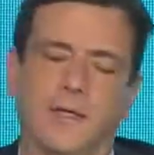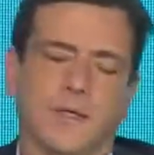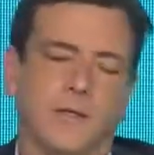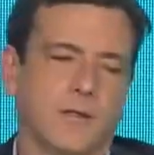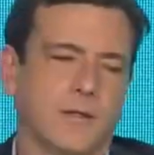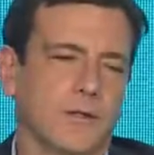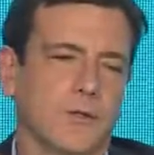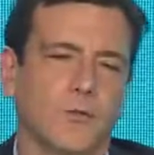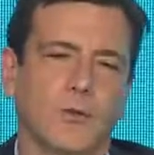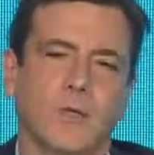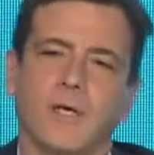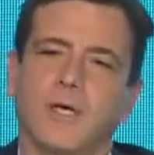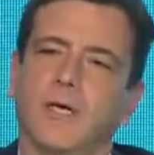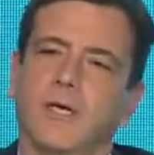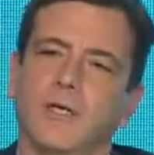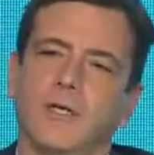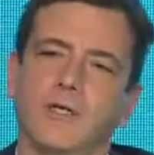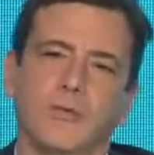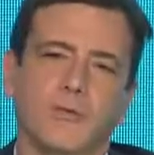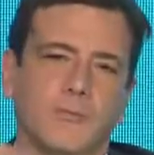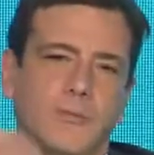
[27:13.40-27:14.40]
doing
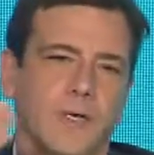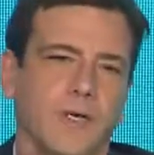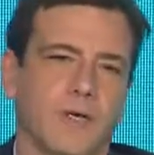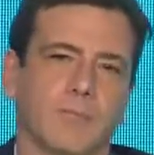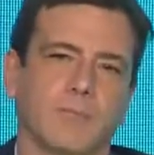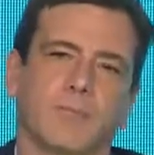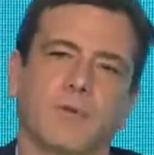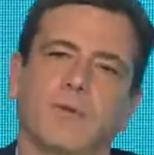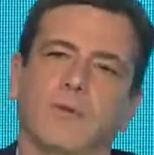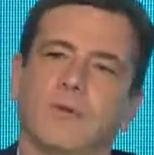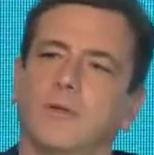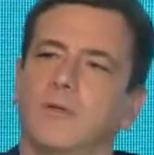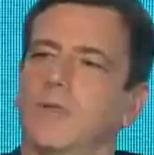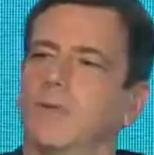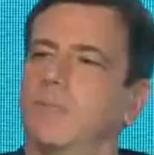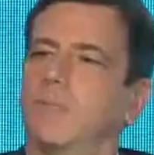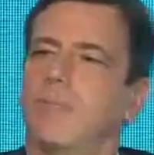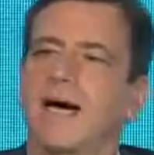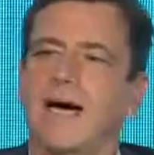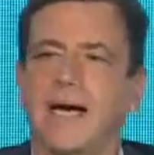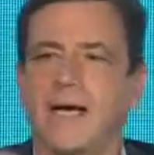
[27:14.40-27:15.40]
innumerable
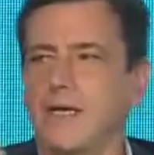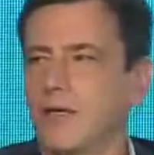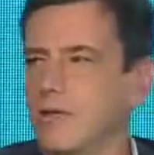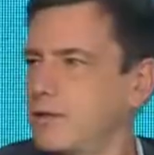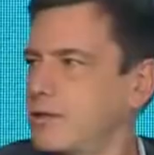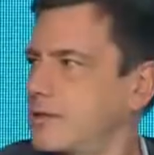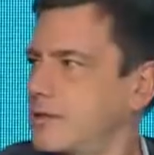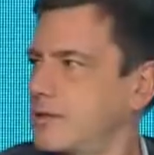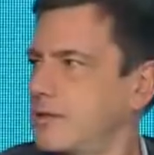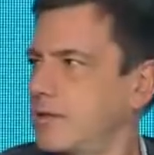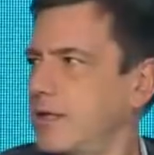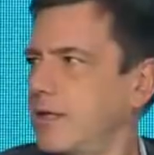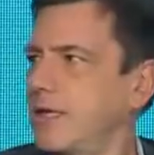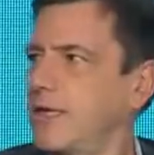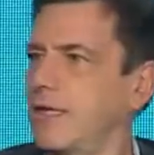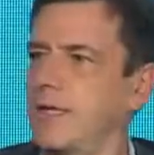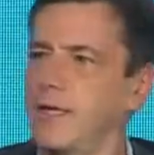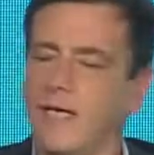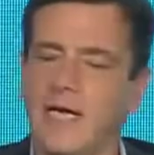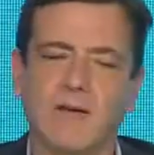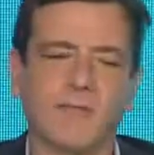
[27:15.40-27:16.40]
pilots.
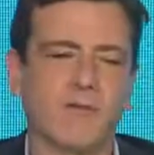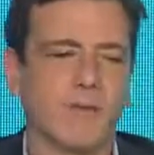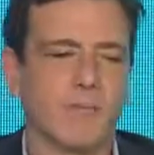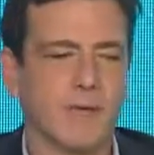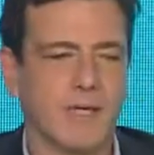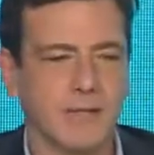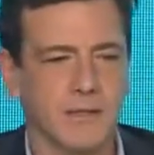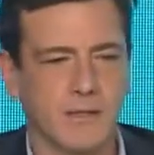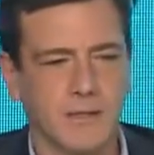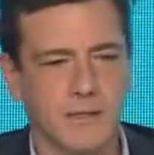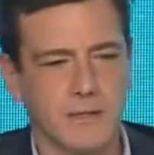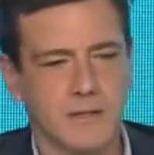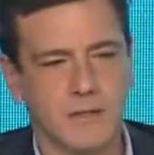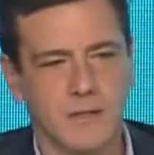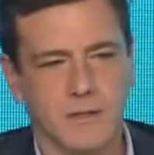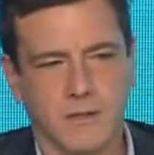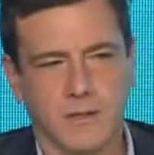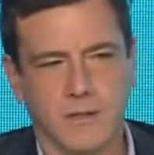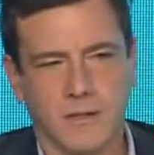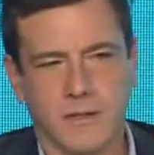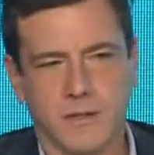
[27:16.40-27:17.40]

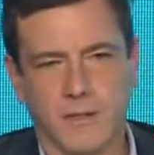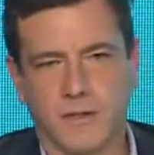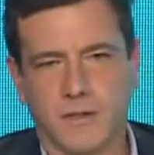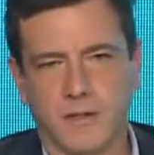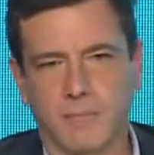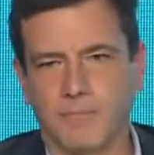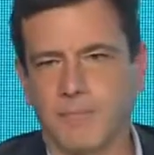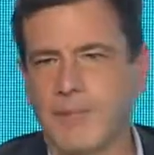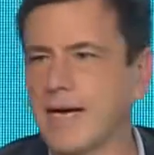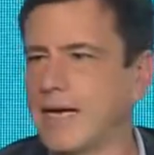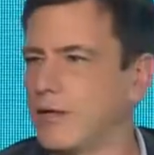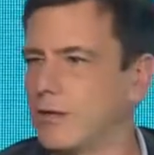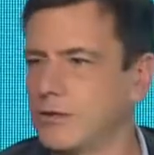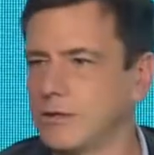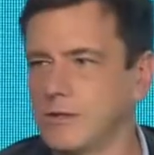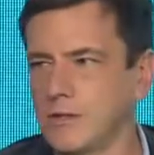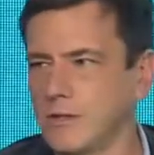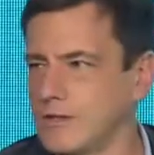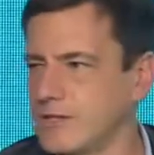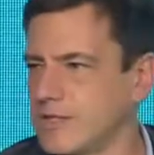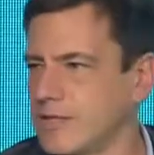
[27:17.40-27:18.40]
Everybody's
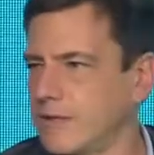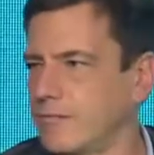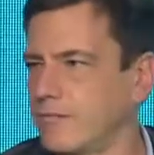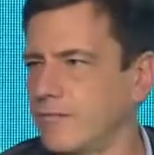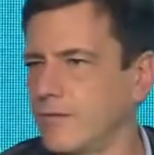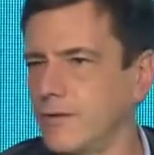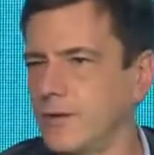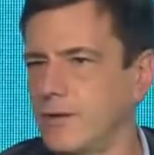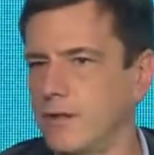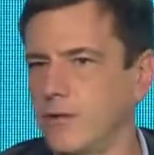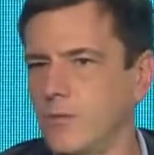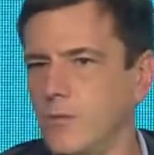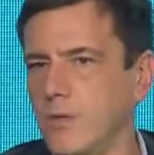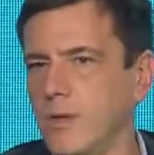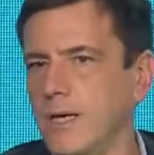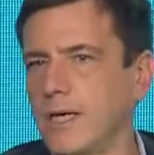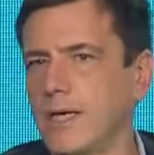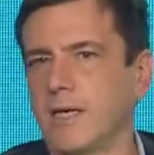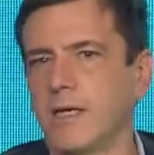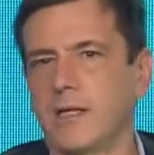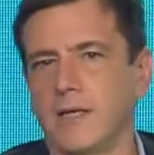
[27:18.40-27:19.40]
piloting something,
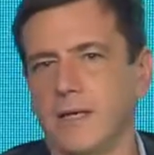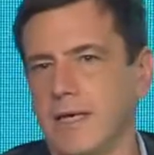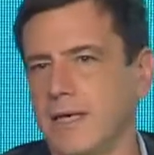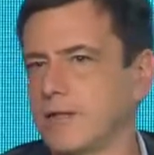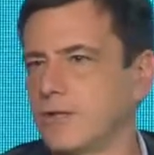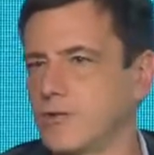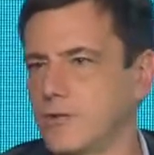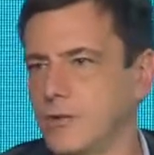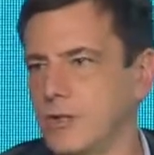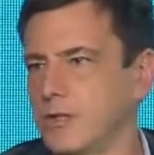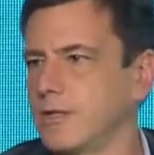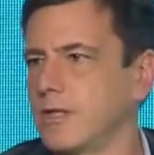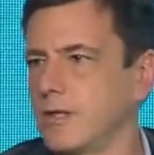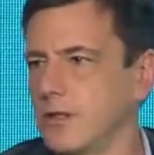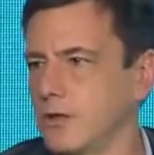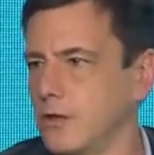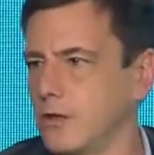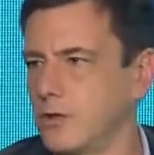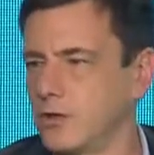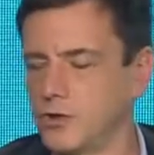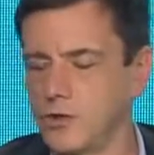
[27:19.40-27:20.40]
while actually
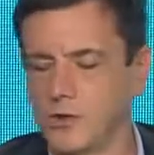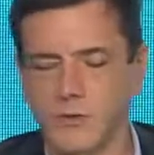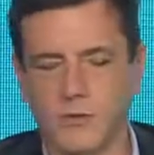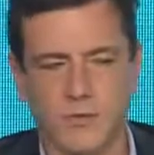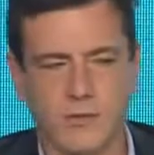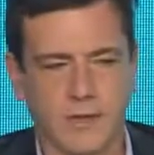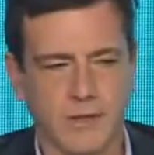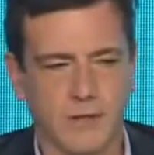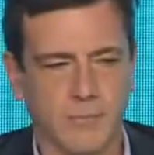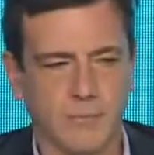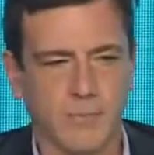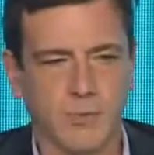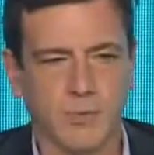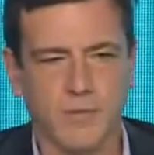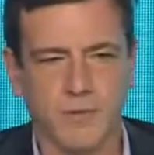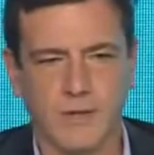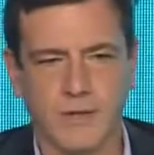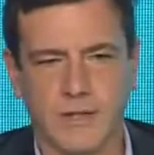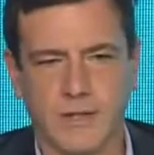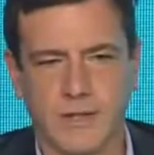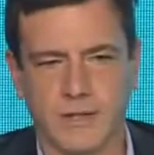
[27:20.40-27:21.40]
technology is already
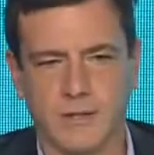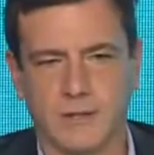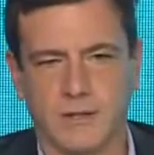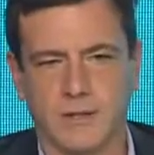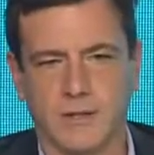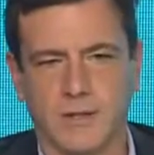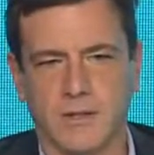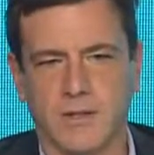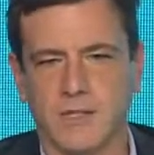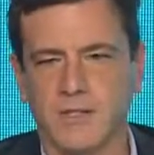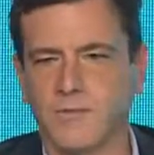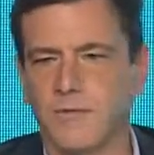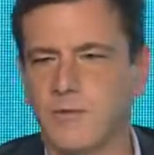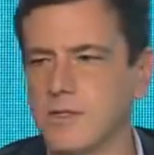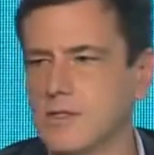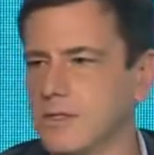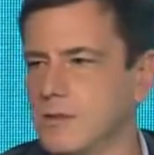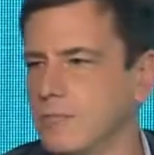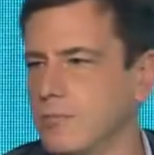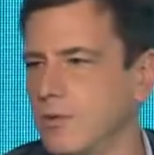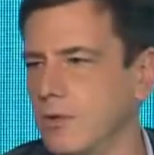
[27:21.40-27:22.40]
proven that is
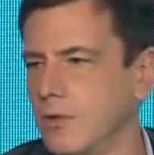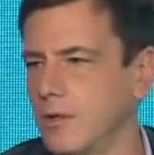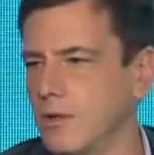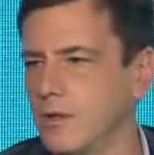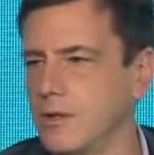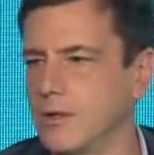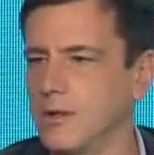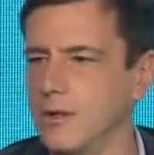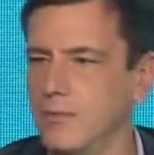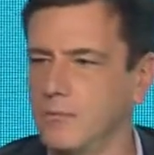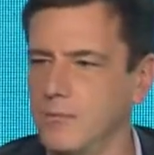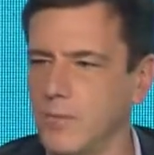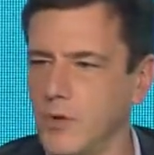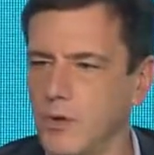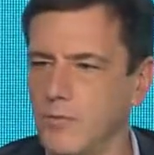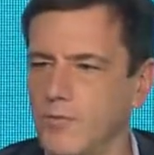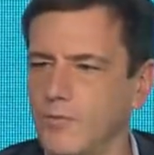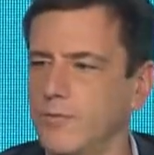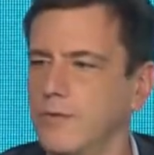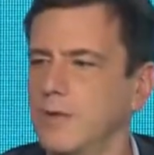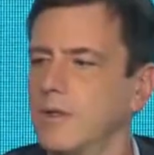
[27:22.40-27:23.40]
feasible,
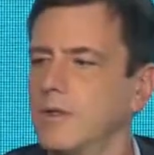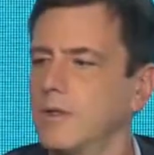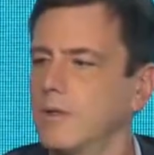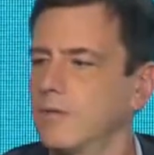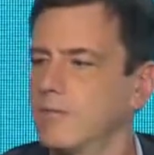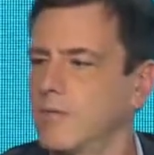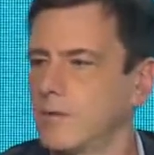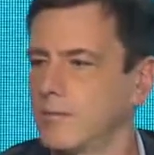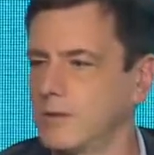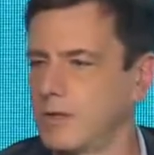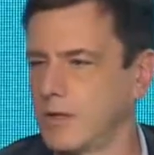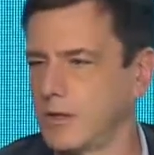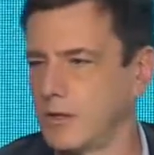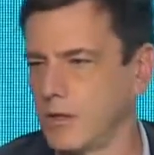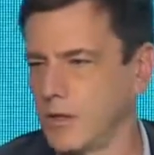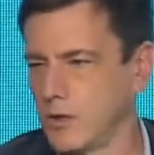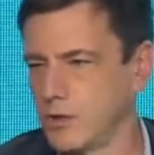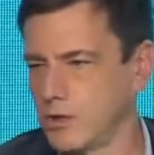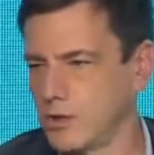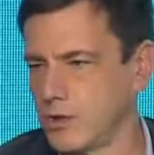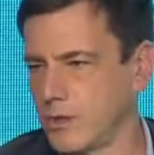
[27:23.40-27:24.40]
both from
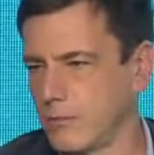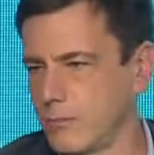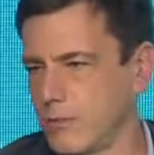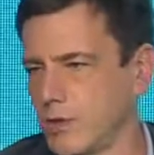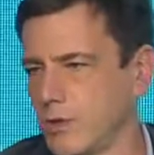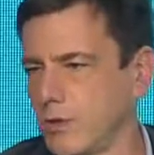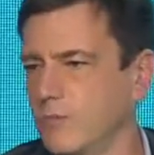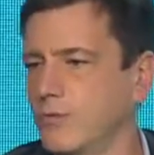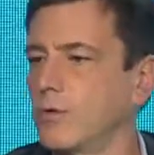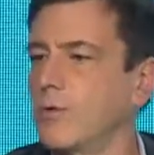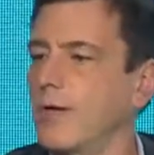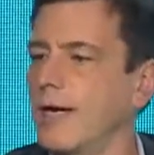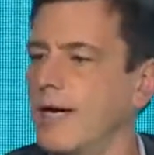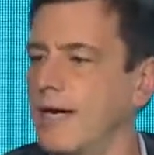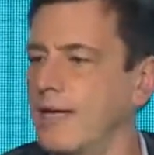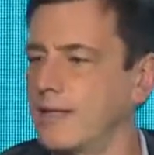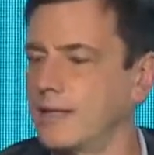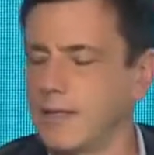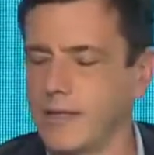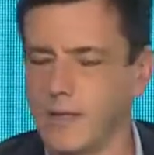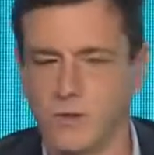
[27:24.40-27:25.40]
technological point of view
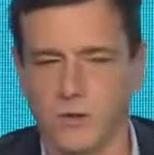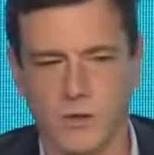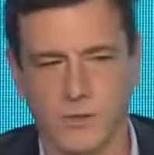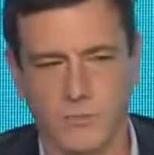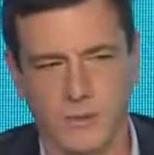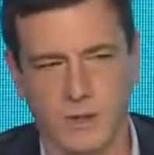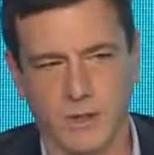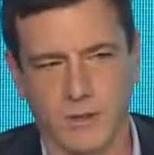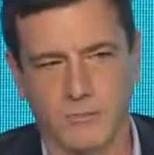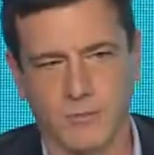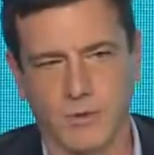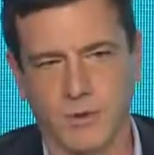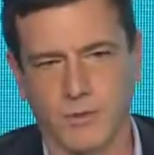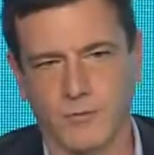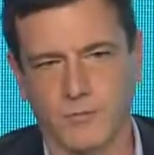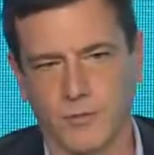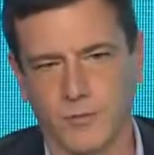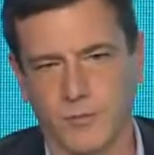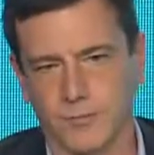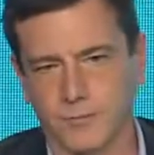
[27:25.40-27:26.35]
and economic point of view.